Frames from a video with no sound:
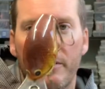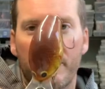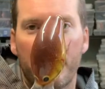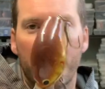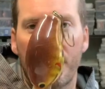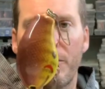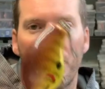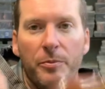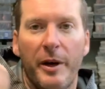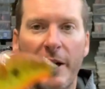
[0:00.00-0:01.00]
This is an
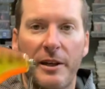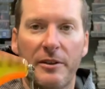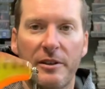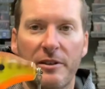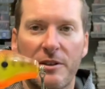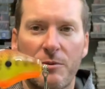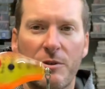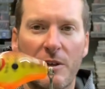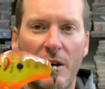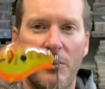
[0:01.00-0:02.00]
old Bagley, and this
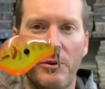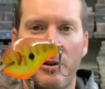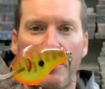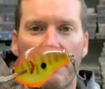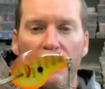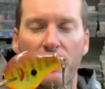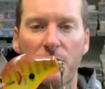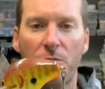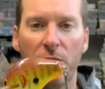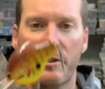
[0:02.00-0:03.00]
was kind of one of the
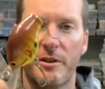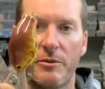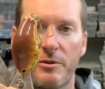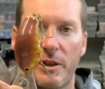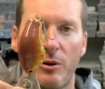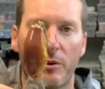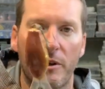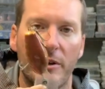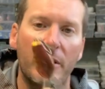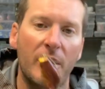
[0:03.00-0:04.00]
first ones that was out
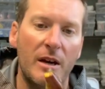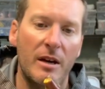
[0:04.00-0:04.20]
there.